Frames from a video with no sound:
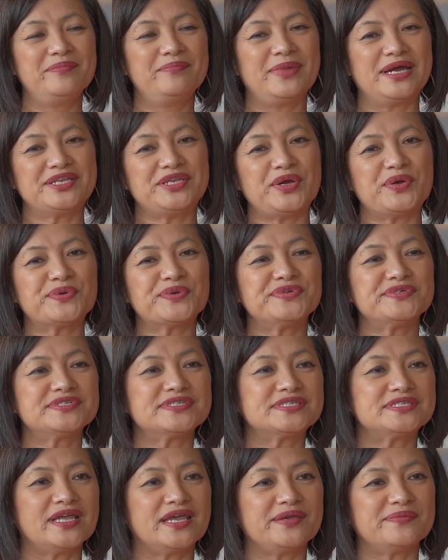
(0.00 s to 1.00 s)
My
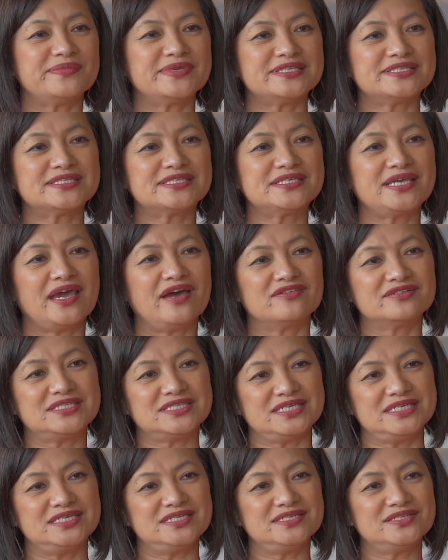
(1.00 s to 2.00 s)
donor's name is
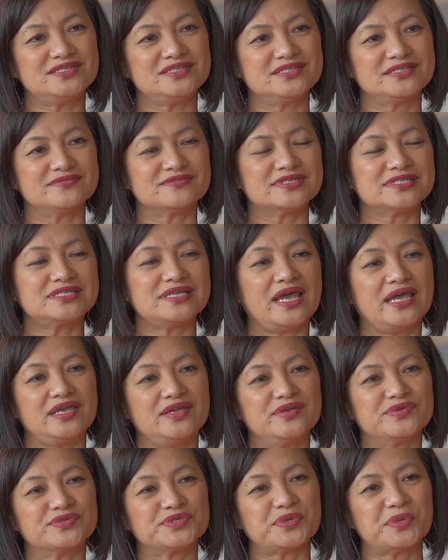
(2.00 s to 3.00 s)
Kelsey. She was eight
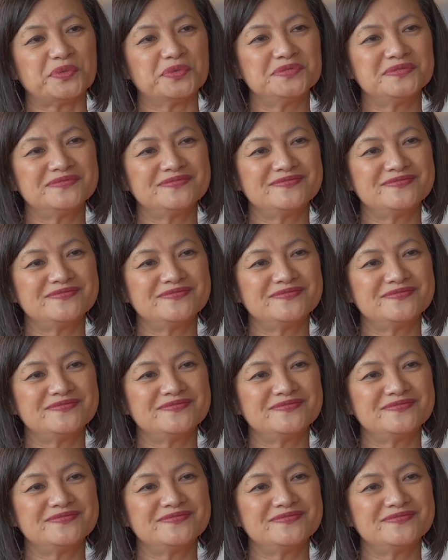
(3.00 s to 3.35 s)
years old.